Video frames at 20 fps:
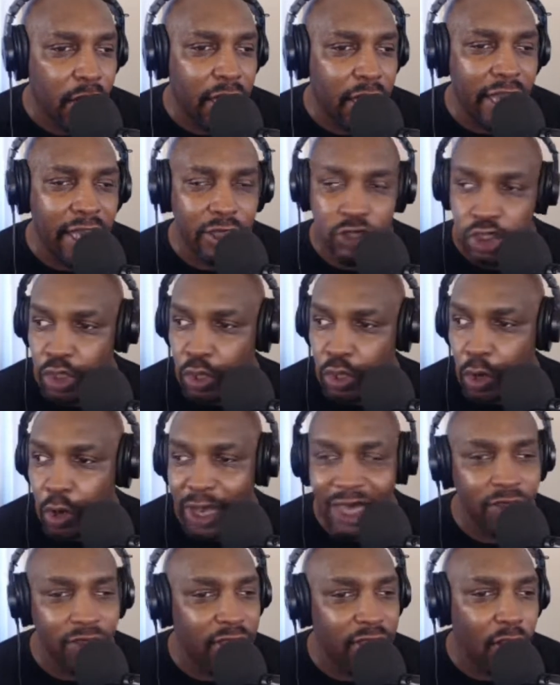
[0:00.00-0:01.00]

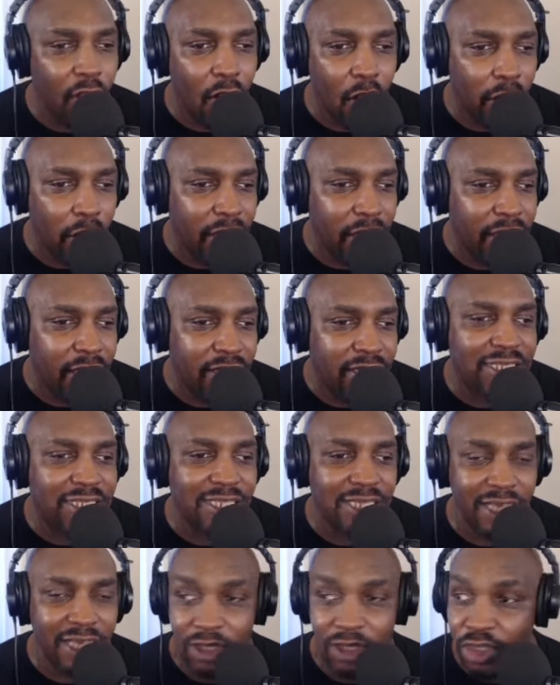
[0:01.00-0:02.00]
enjoying the audience as
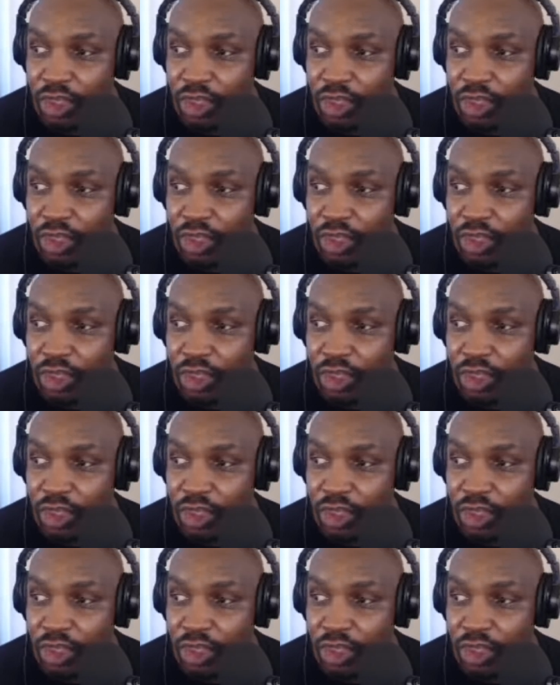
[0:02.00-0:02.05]
the